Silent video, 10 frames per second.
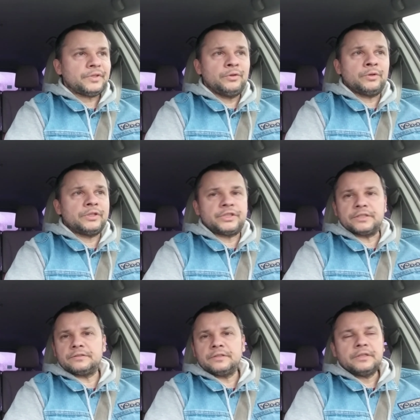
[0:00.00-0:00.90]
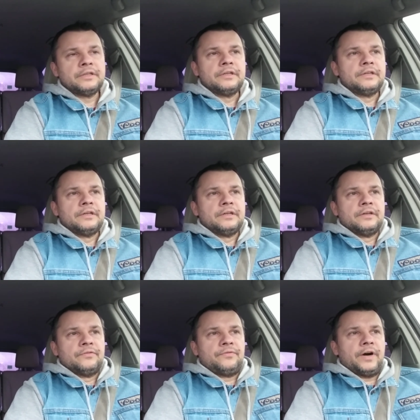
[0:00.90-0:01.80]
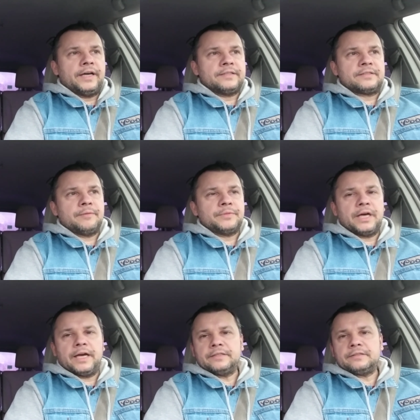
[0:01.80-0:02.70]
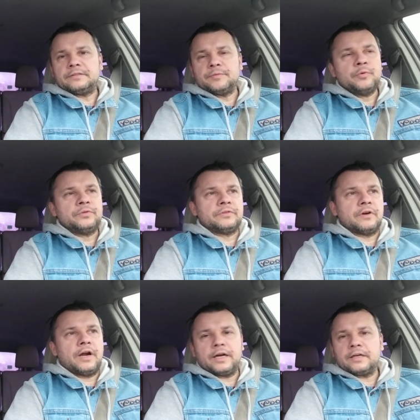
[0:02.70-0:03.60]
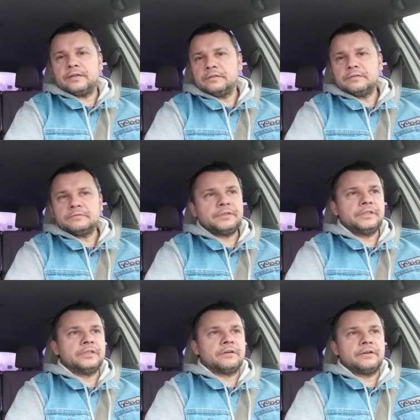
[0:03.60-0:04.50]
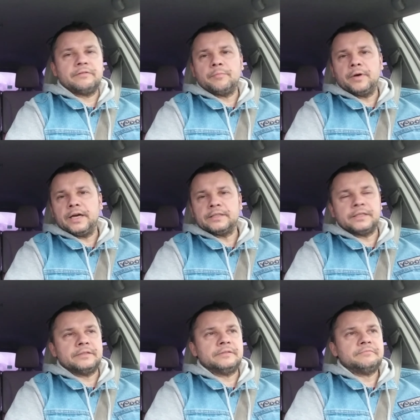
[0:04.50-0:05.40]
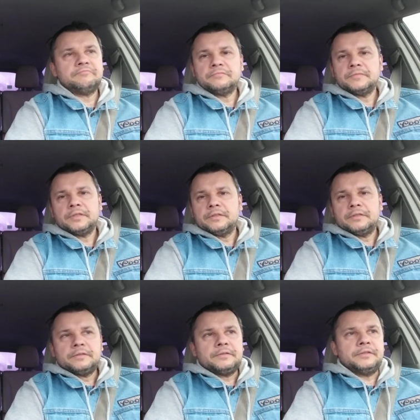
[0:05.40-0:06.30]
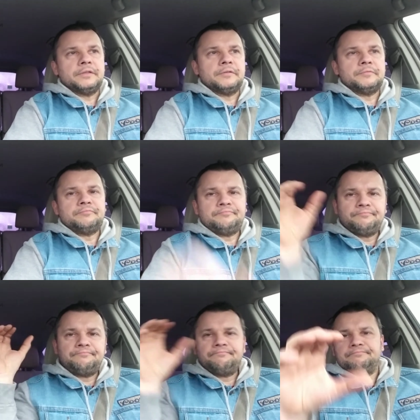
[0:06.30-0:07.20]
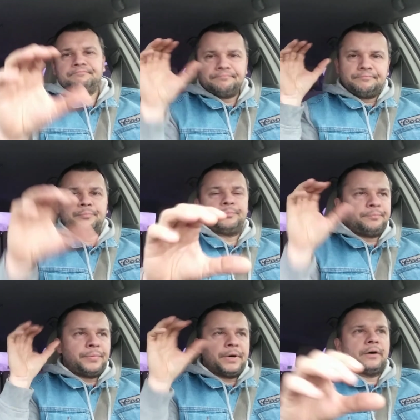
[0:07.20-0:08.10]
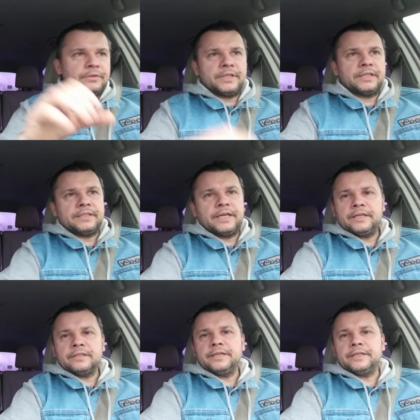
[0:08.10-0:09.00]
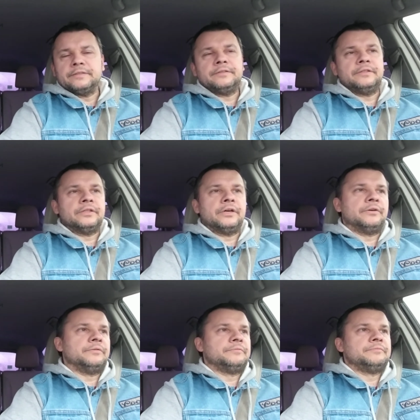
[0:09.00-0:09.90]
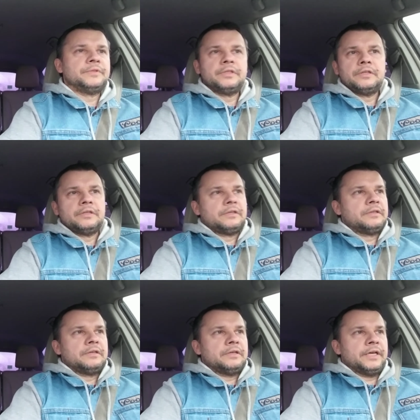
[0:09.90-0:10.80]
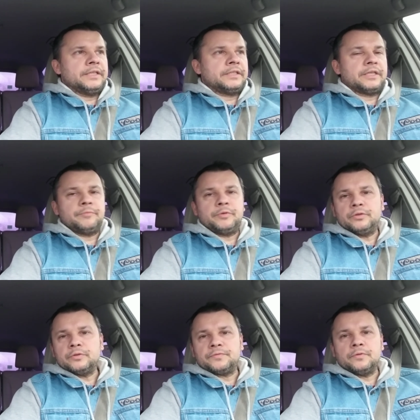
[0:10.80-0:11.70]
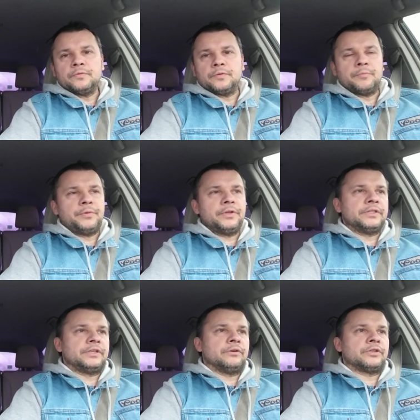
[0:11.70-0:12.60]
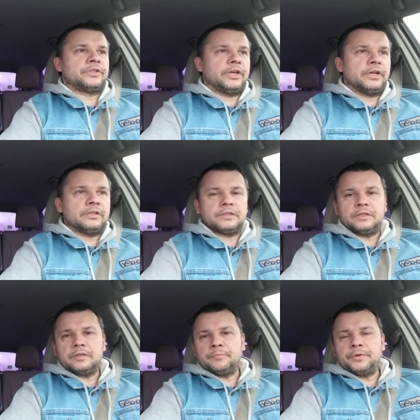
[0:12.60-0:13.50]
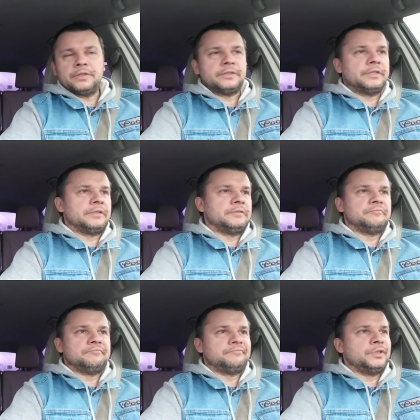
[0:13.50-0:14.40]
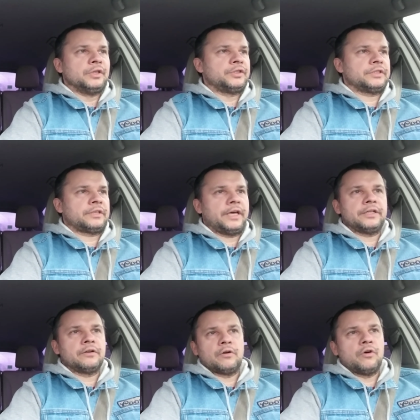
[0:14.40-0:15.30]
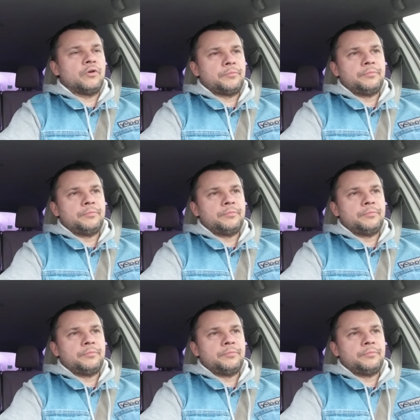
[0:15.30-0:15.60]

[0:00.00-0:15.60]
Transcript: You can just find some nice smooth rock in the riverbed and, you know, pound that nail in, you know. And it can be useful for building your shelter, building, you know, just hang a rope